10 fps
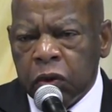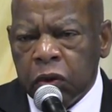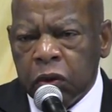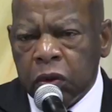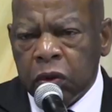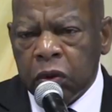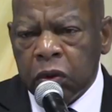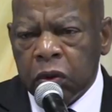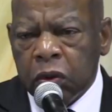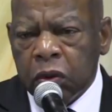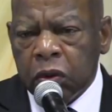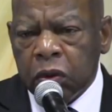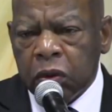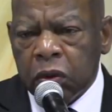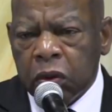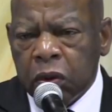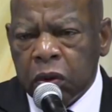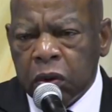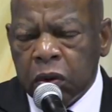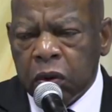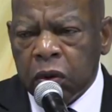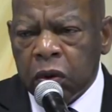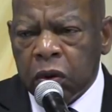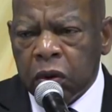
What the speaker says: (silence)